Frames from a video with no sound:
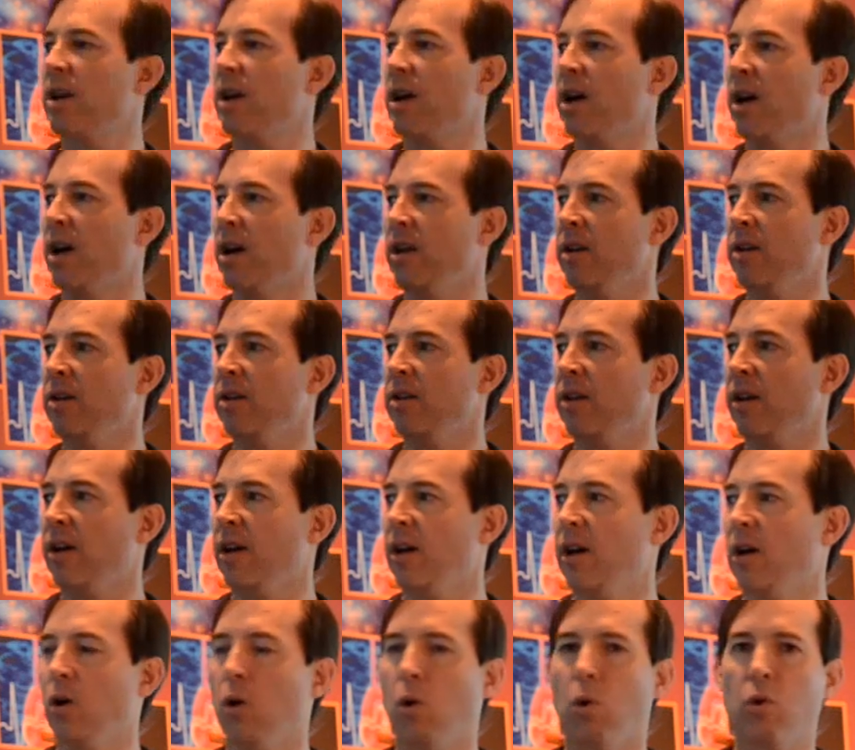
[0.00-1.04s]
And
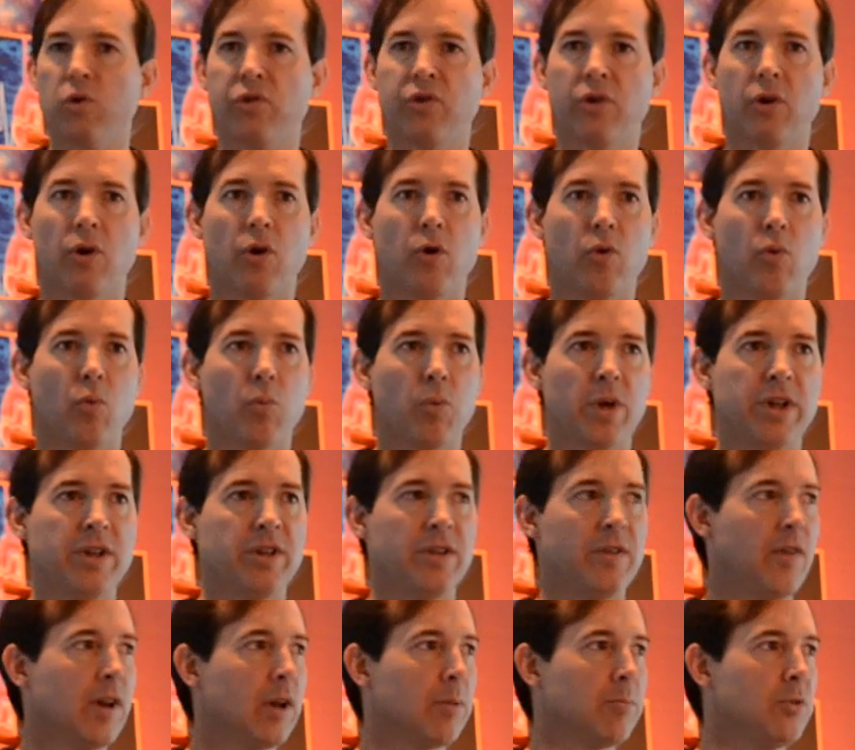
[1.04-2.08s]
also, when you
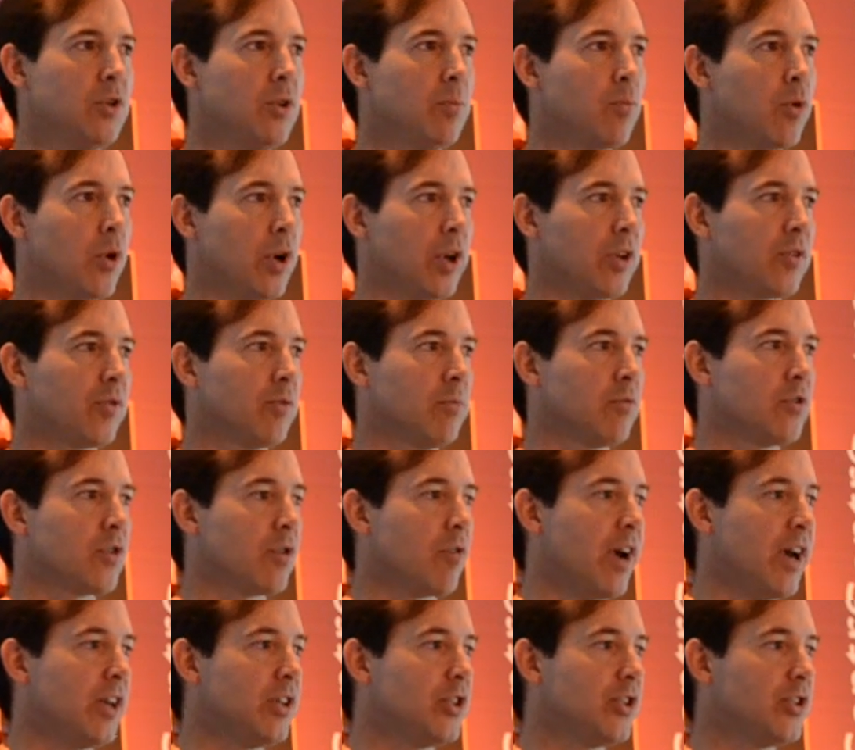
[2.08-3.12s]
develop new products from
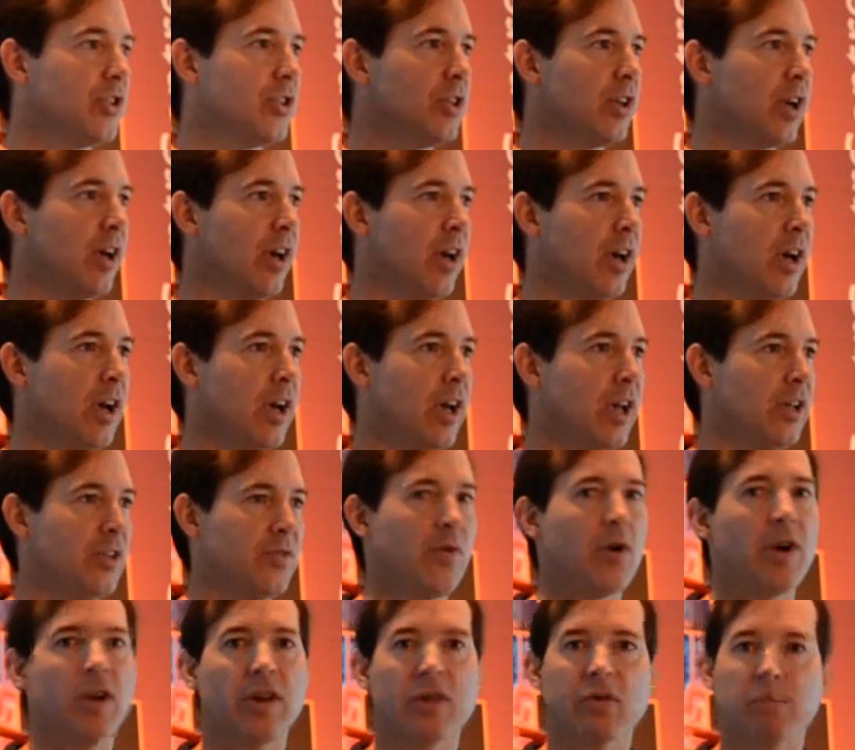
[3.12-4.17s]
scratch, it's
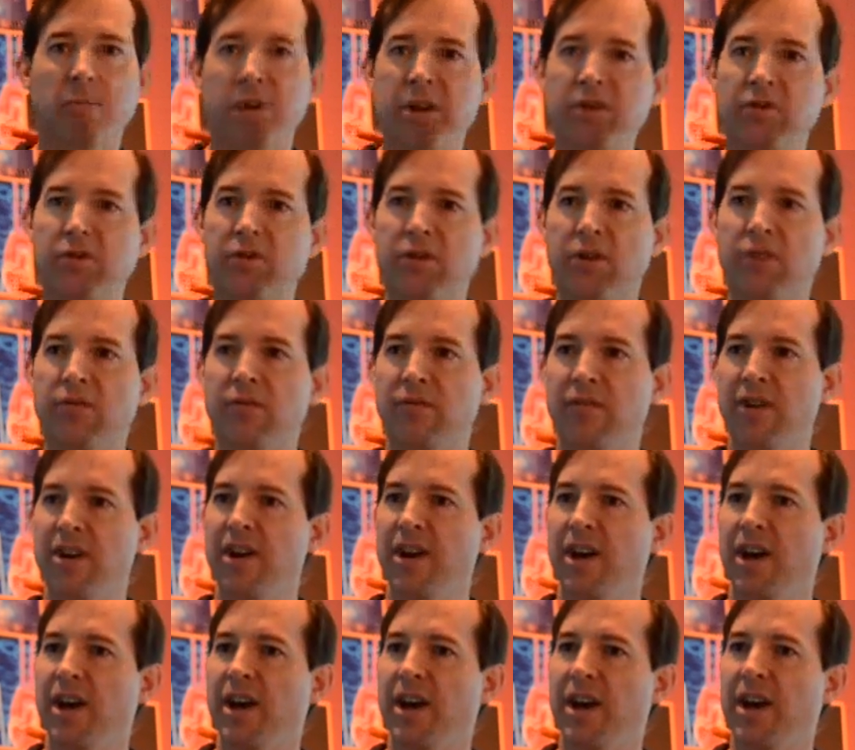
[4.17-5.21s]
very expensive,
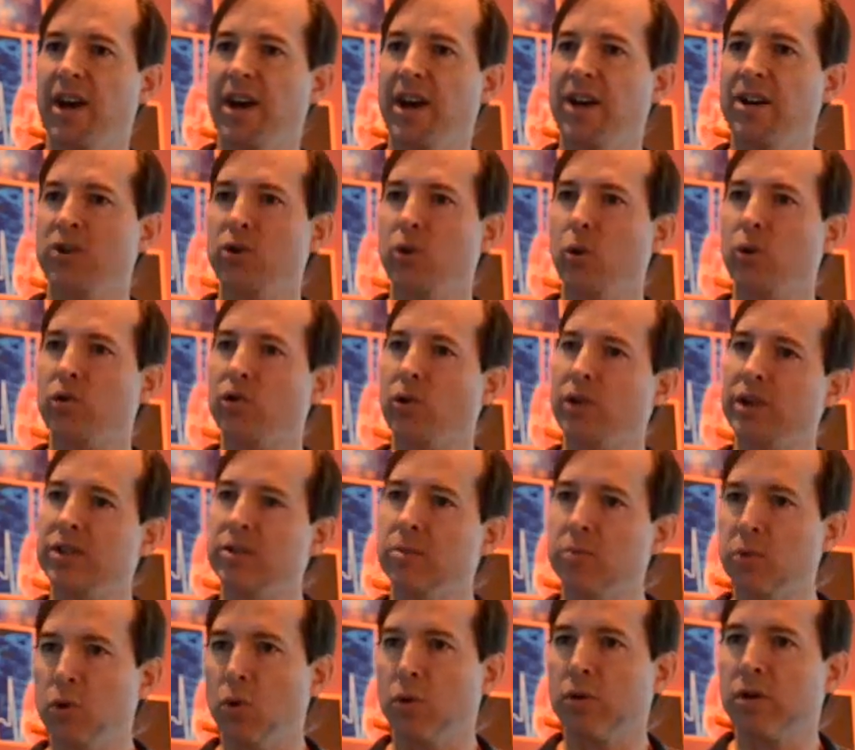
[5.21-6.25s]
and you also need
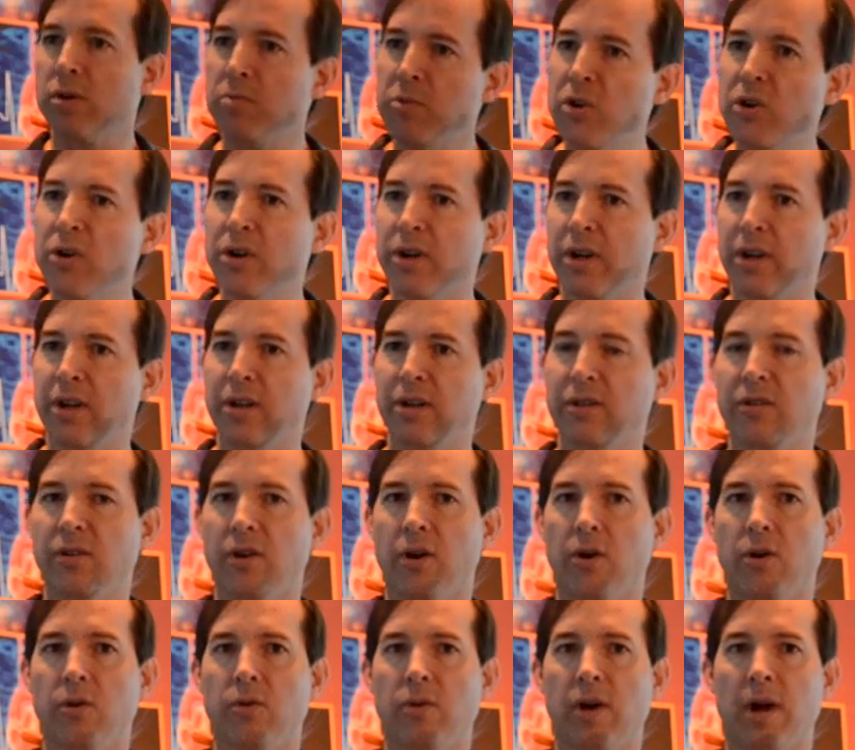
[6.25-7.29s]
to build community.
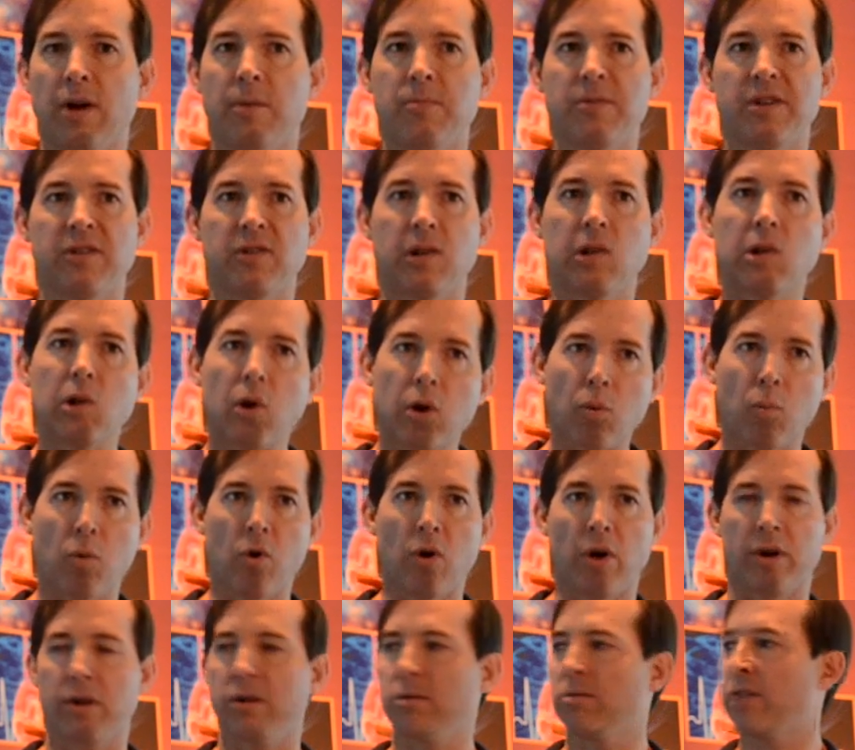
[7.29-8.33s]
So there's a lot of
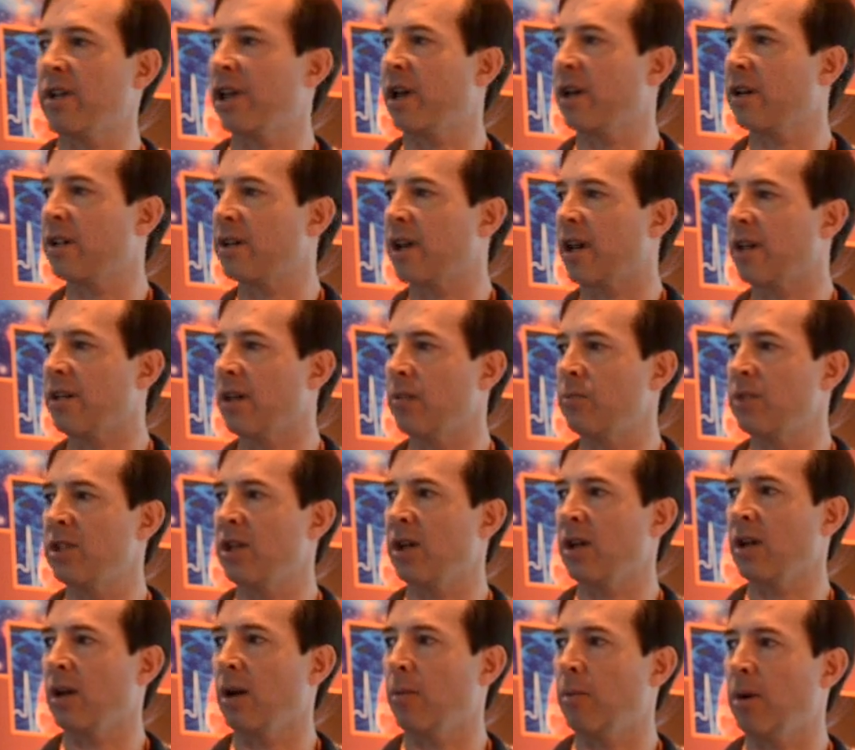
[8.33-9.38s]
work taking that
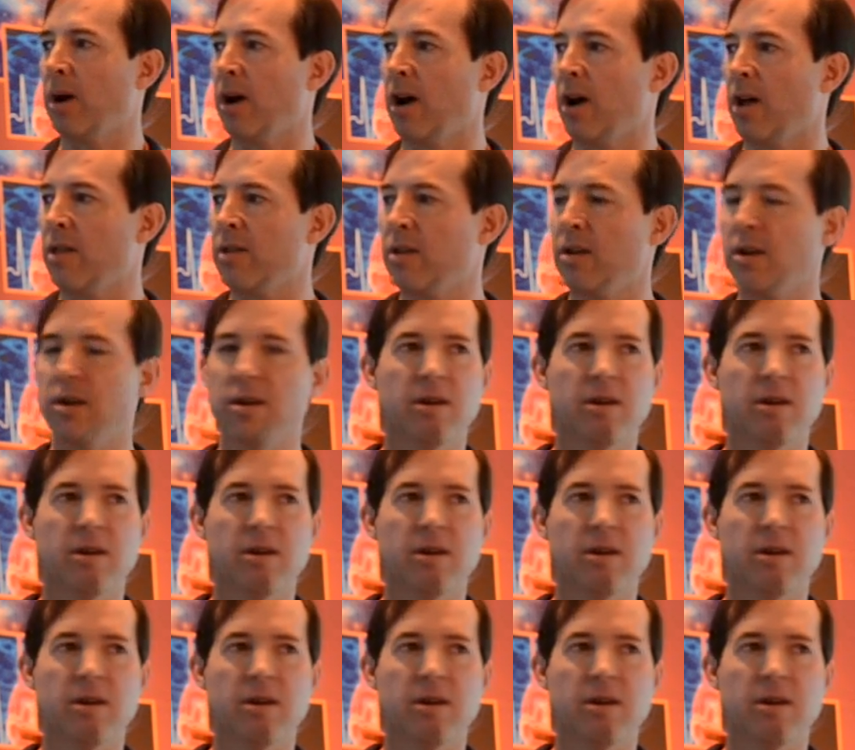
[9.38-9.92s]
particular path.